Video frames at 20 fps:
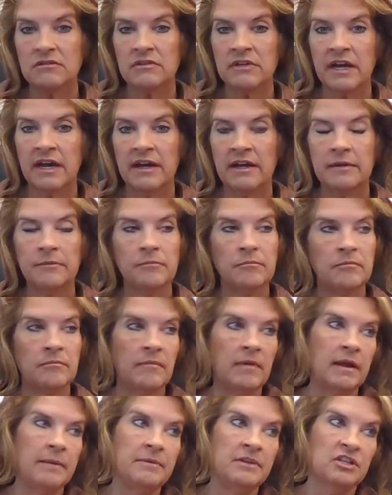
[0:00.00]
Okay,
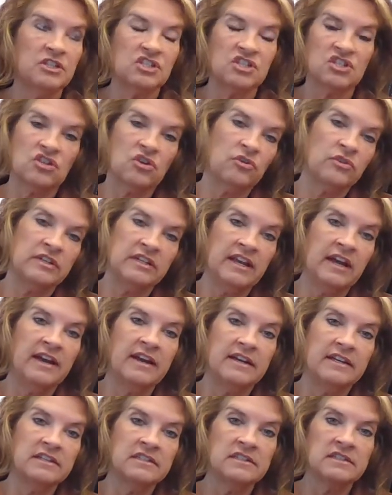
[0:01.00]
maybe it's 30
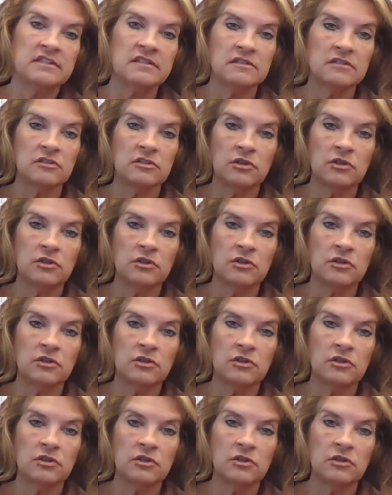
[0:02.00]
days,